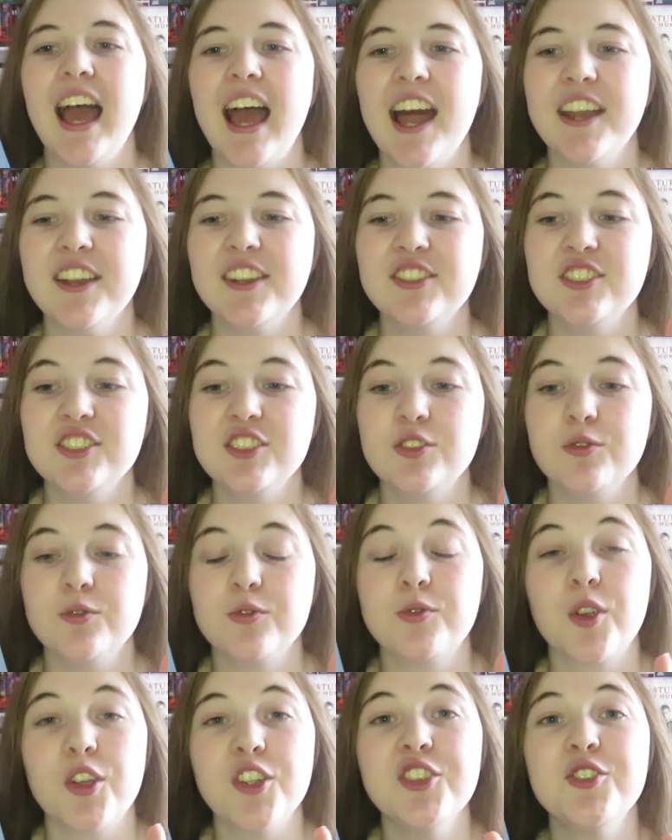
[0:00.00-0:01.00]
And it just
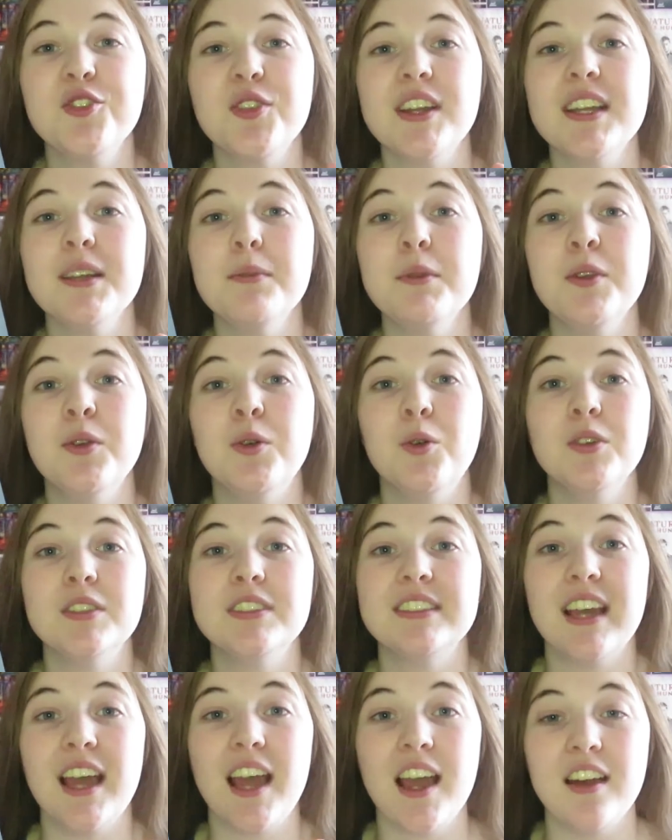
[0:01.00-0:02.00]
frustrated me all
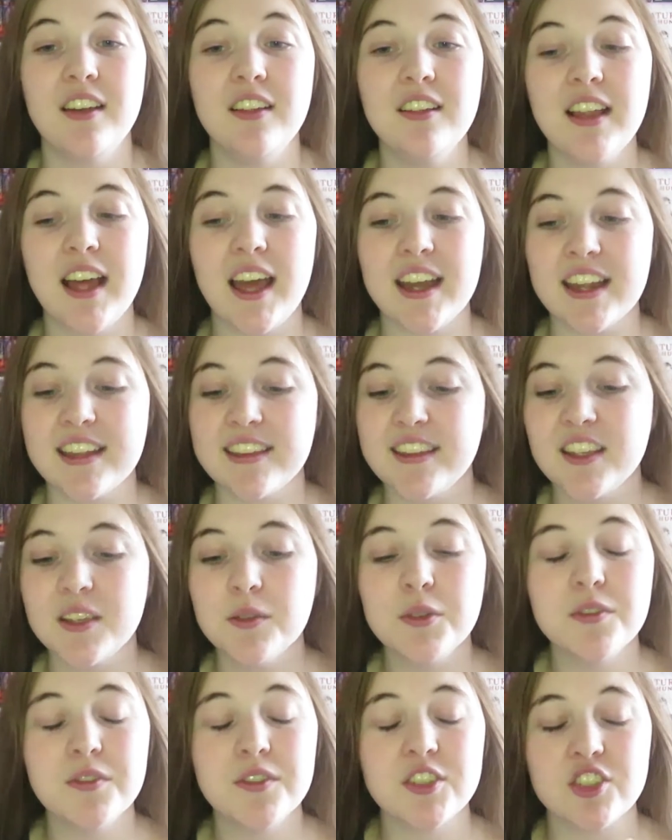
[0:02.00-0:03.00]
to hell, and I think it
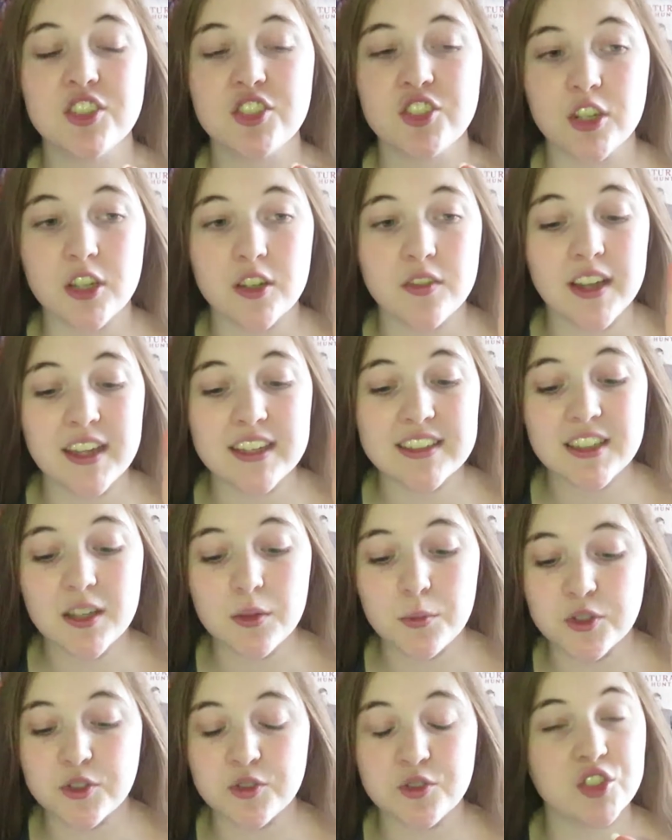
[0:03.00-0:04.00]
was for the shock factor,
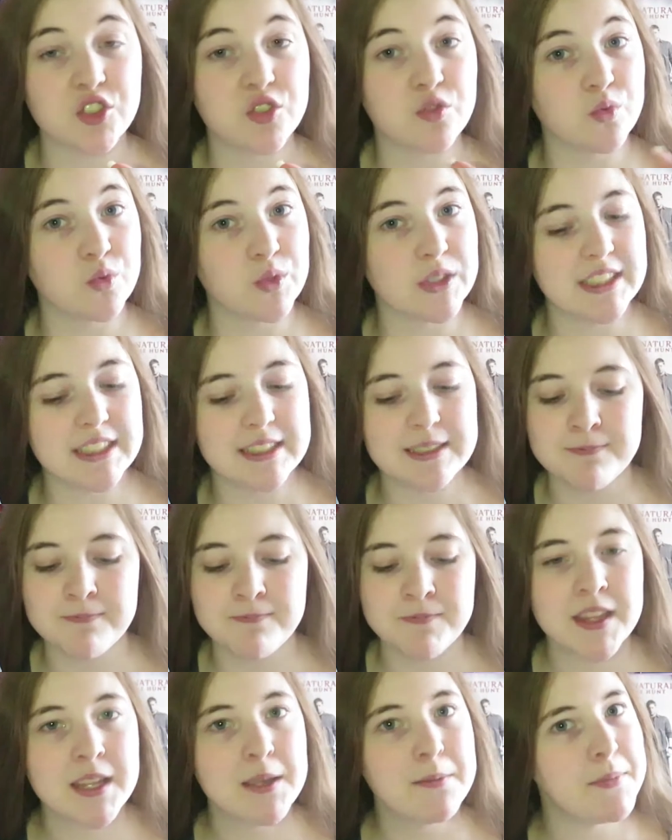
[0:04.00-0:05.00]
which just really
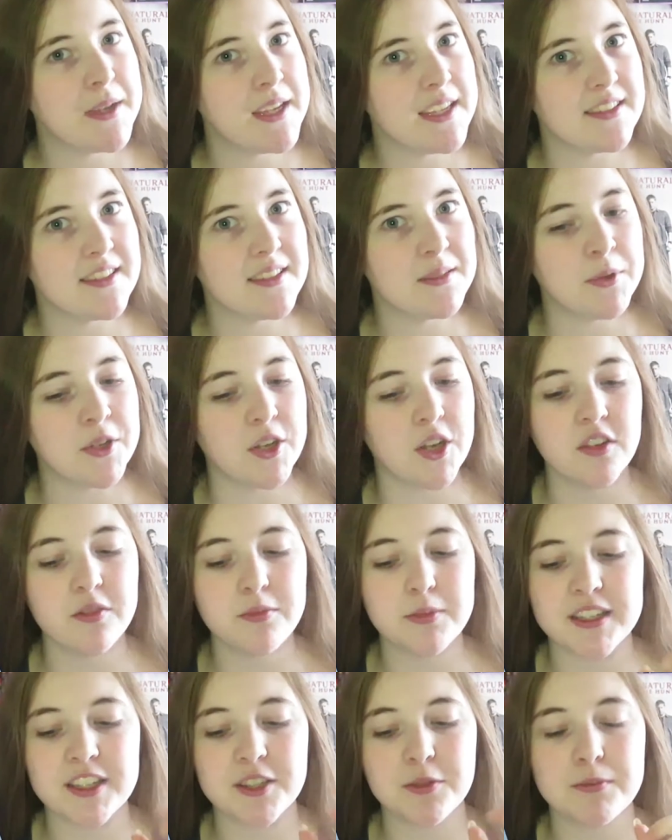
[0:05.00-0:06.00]
pisses me off
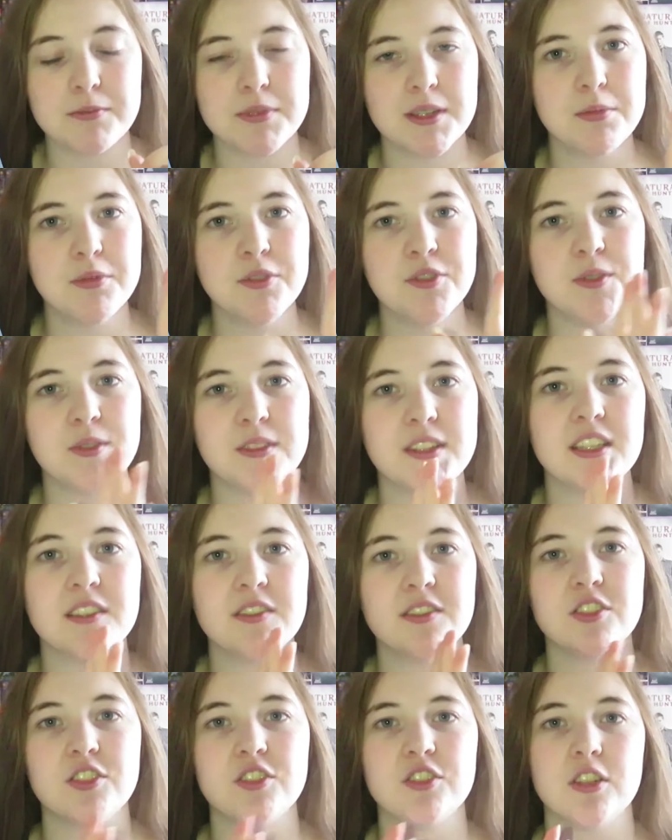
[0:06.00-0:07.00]
because when people do things
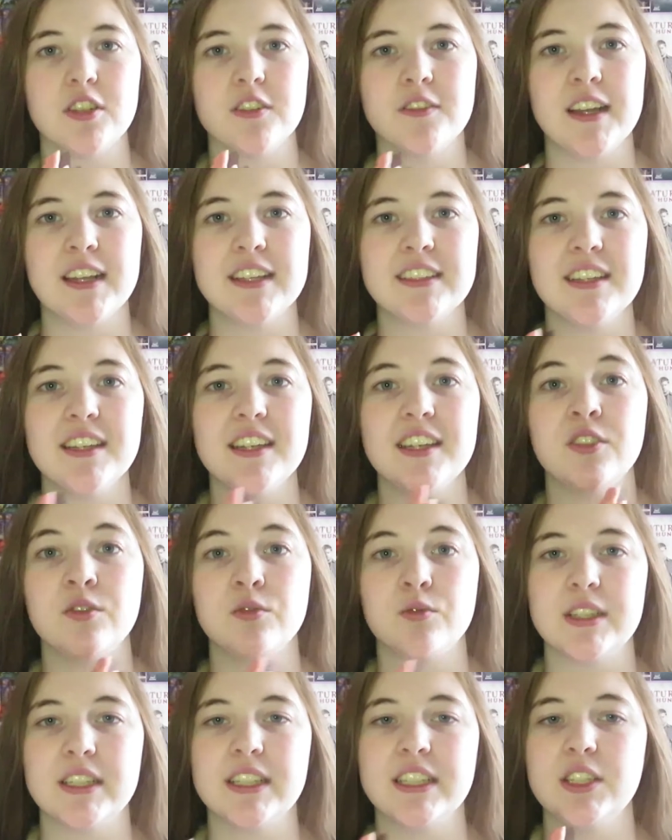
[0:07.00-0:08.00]
for the shock factor, it
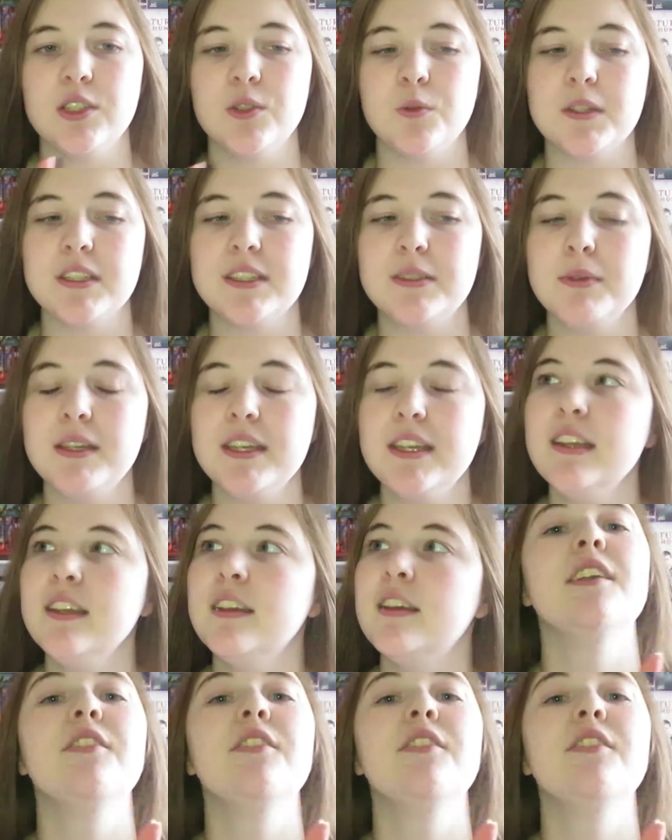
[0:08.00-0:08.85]
really annoys me.